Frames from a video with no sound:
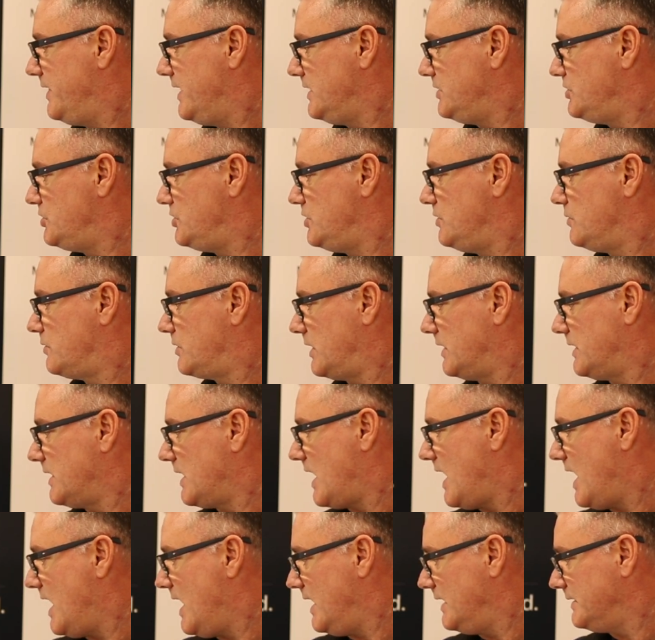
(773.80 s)
this, you
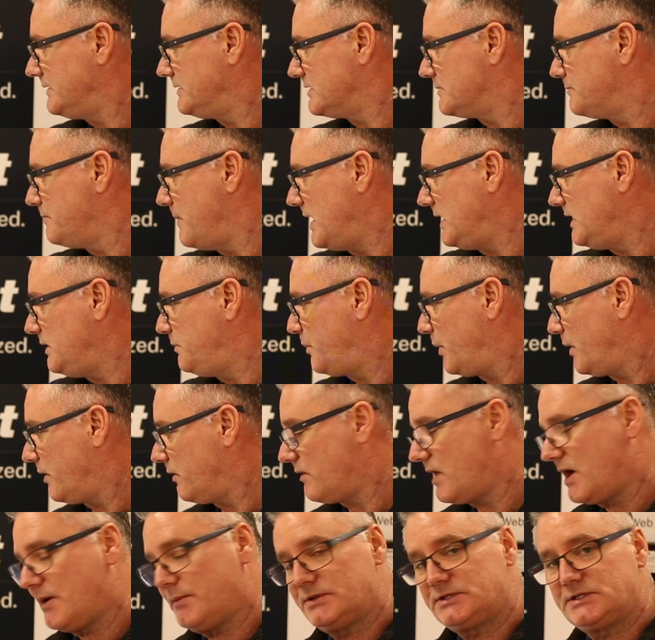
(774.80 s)
can add as many
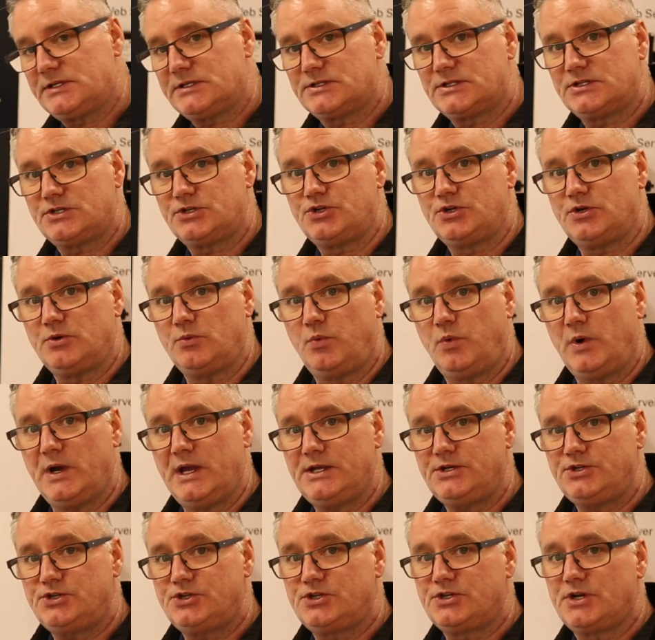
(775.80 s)
parameters as you
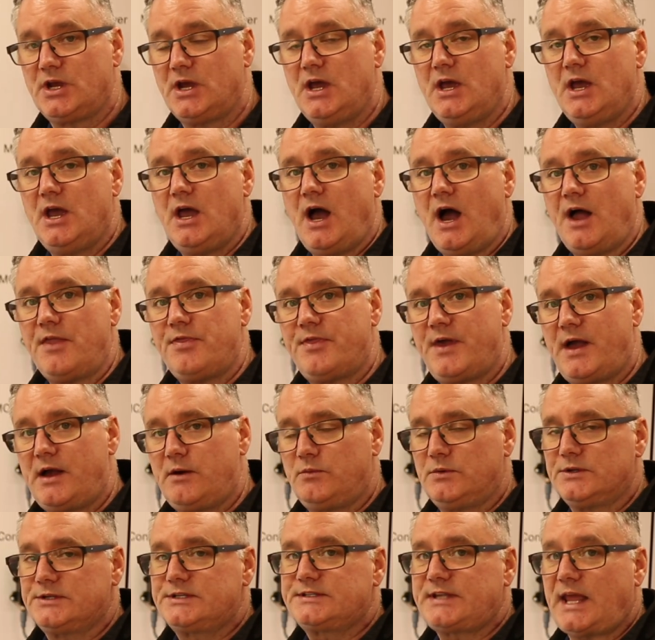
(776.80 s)
wish, and
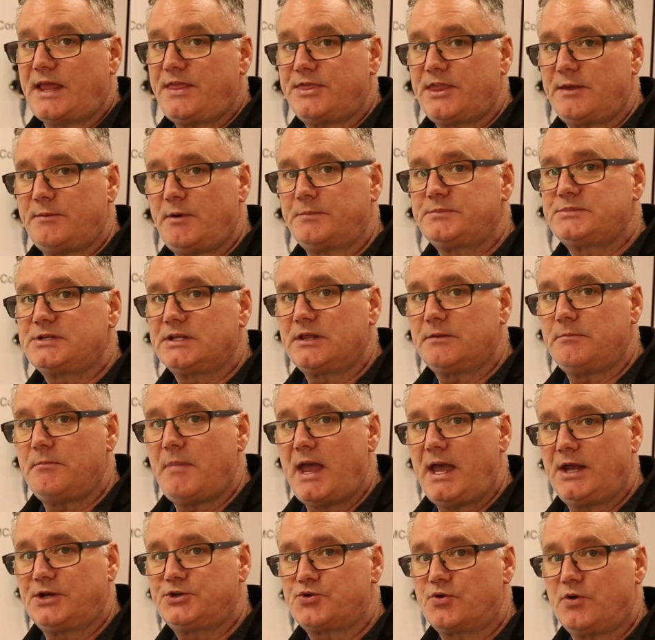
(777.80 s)
that will send them up to the
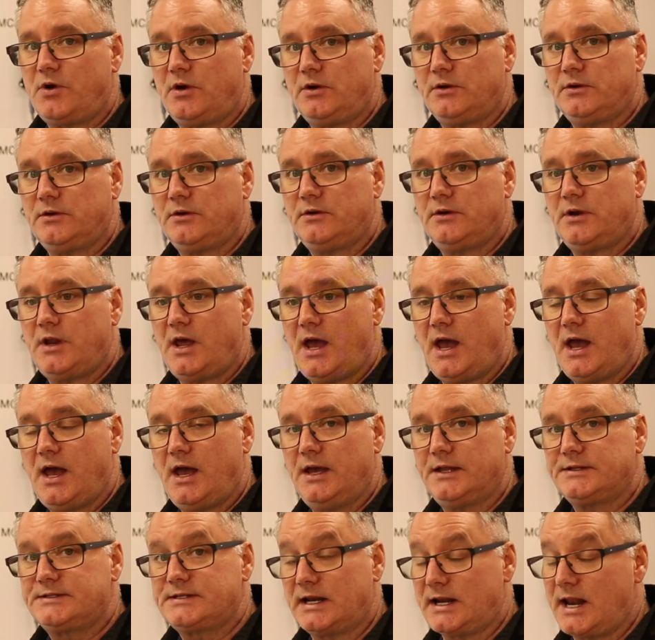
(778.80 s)
Maretron
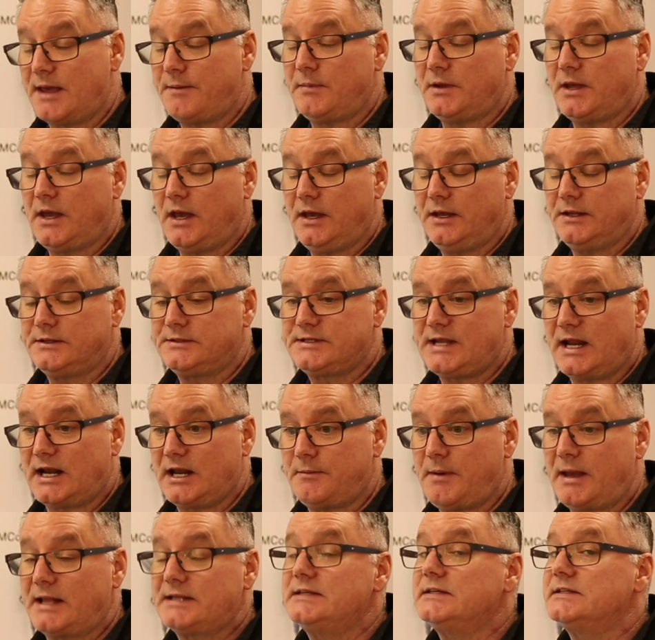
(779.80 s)

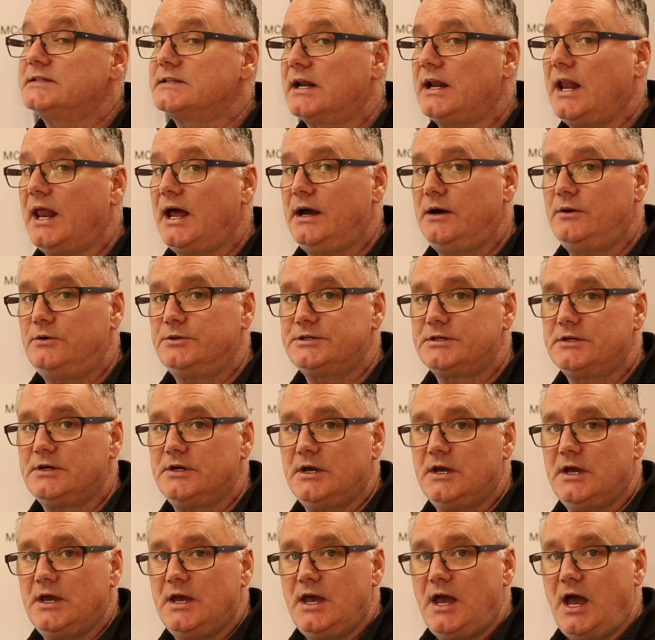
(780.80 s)
telematics cloud,
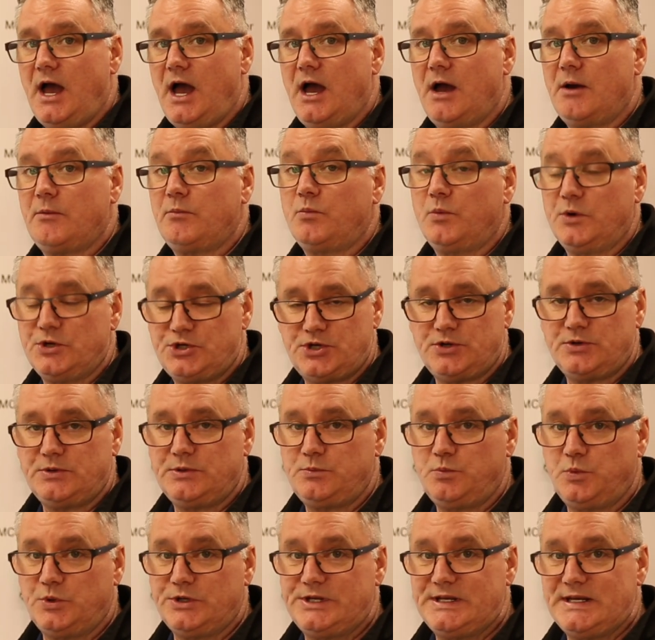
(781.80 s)
which
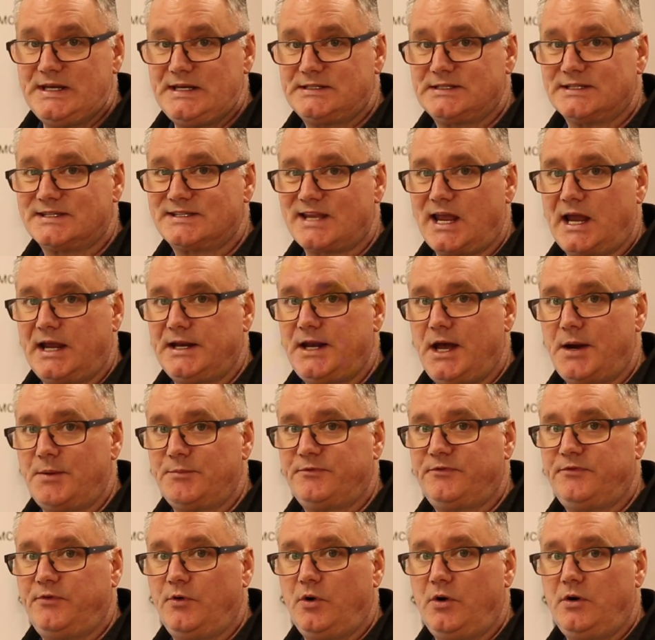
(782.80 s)
you would need to sign up
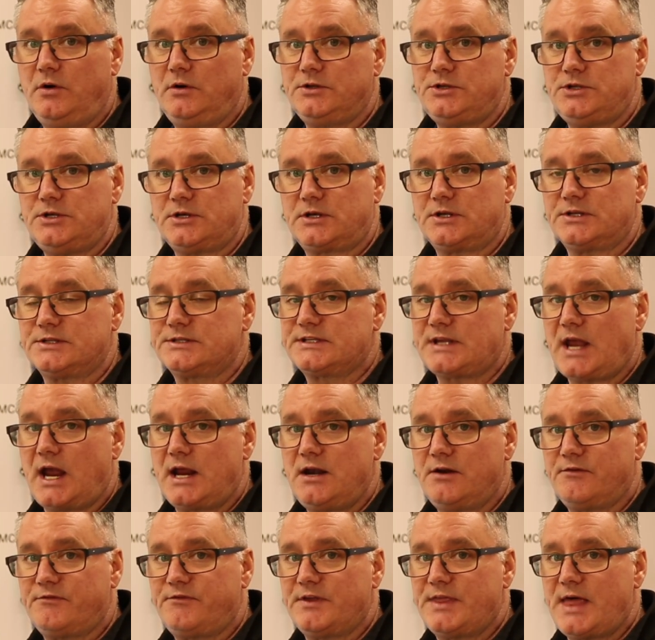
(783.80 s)
for, and you can
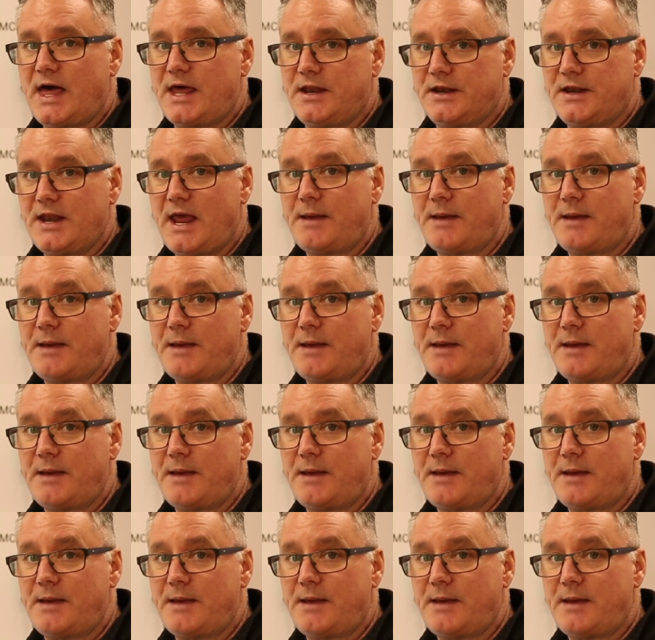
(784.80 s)
sign up for that at